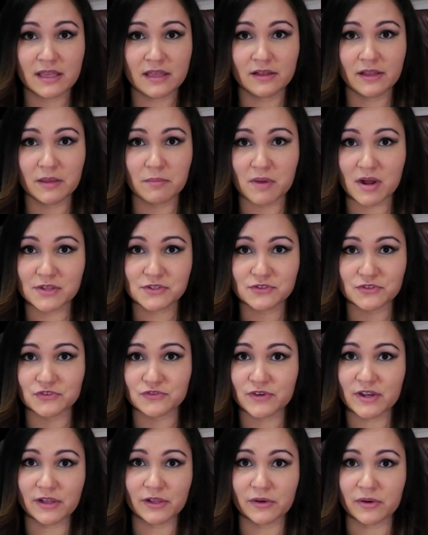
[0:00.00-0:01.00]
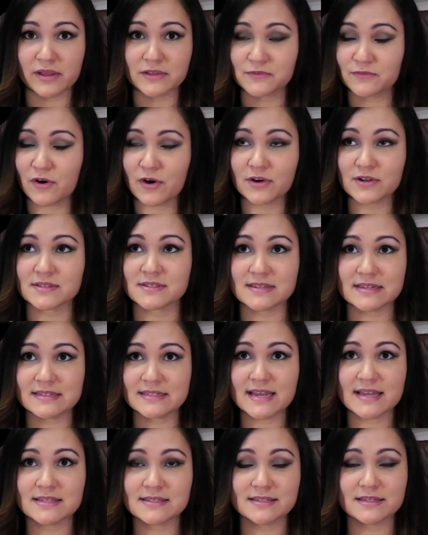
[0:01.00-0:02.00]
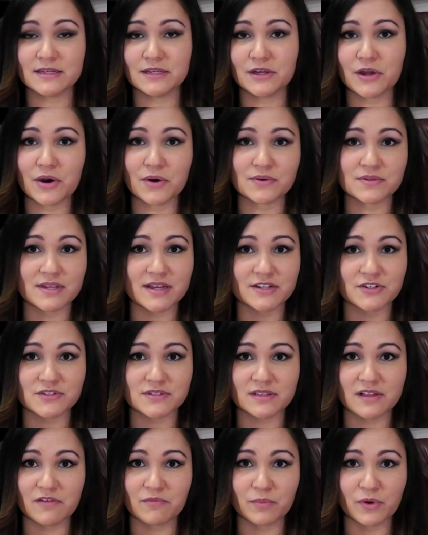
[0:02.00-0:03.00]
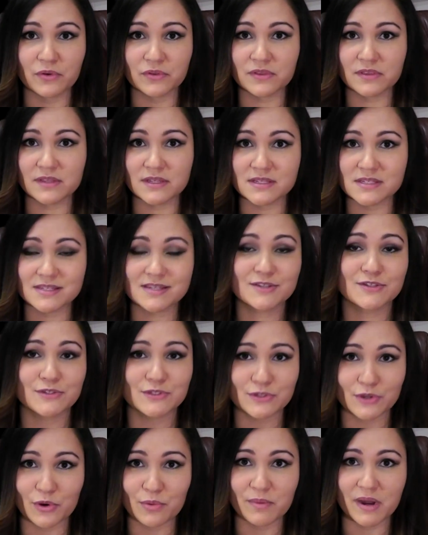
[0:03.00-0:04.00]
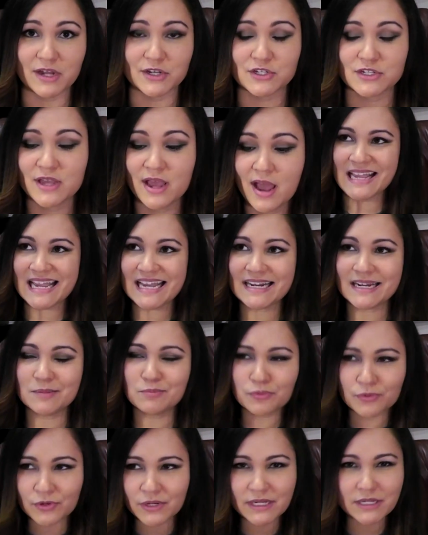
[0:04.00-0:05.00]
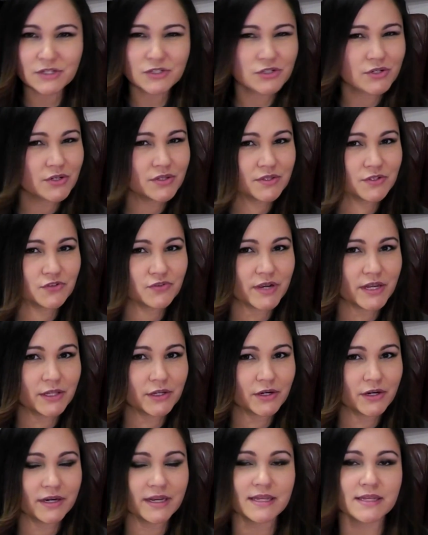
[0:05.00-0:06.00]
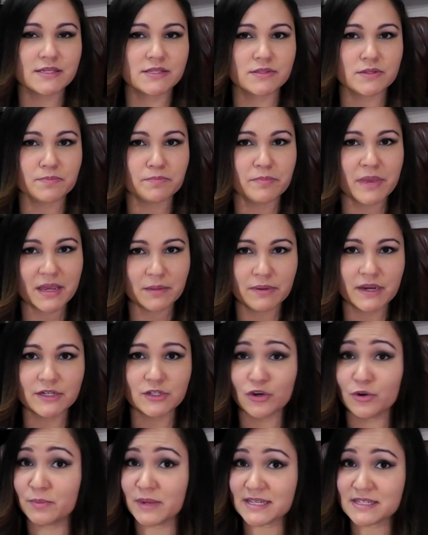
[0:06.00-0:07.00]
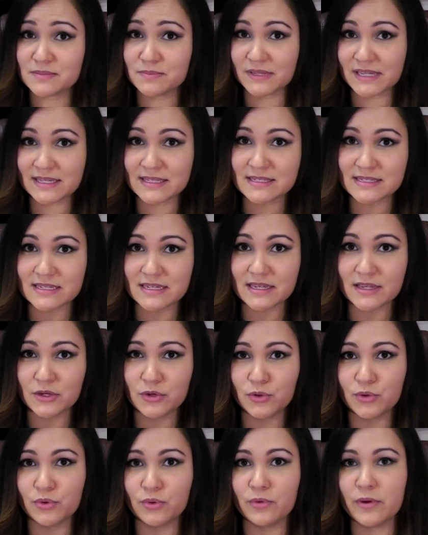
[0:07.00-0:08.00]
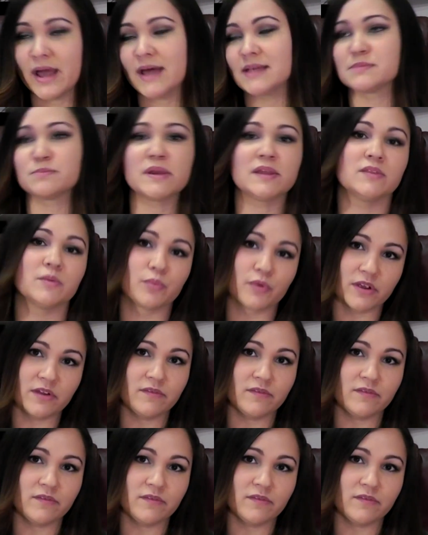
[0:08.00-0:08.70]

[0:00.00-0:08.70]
Killing Monsters trailer as far as intensity goes. I just love both of these so much. And I'm pretty sure this trailer is made by Tomasz Baginski, who has made the